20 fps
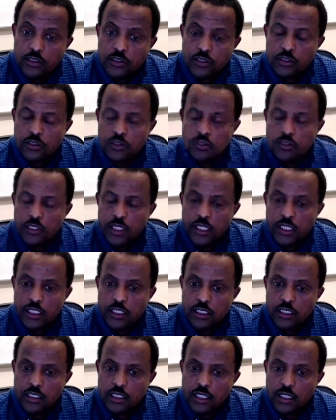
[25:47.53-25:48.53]
to
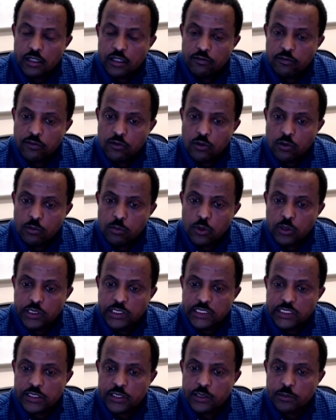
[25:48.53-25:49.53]
and uh, four
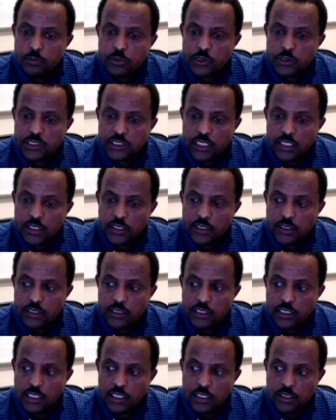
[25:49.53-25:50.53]
point three percent
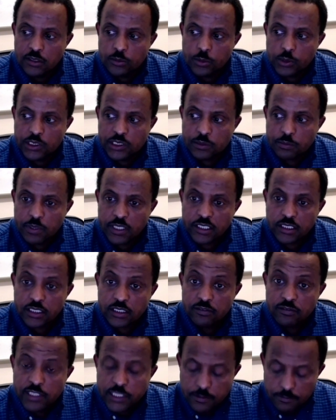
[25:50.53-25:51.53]
uh,
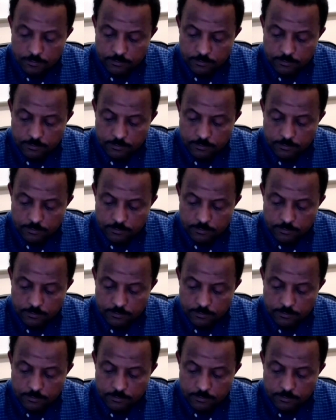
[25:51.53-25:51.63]
respectively.